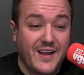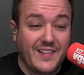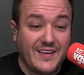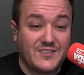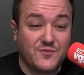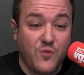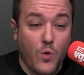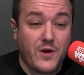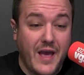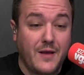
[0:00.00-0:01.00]
at least
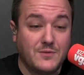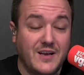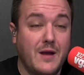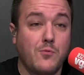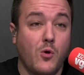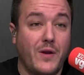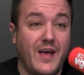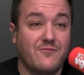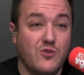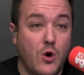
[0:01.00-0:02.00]
4 games in April would
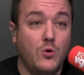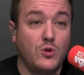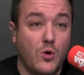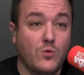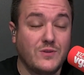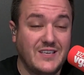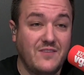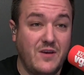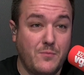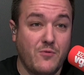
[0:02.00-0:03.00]
have no local
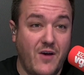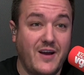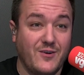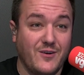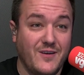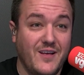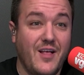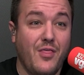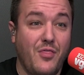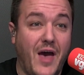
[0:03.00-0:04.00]
TV provider.
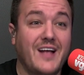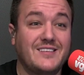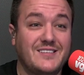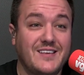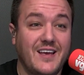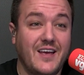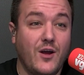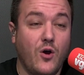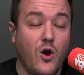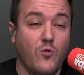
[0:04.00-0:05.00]
That's
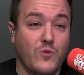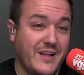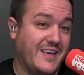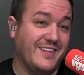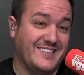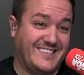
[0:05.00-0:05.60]
ridiculous.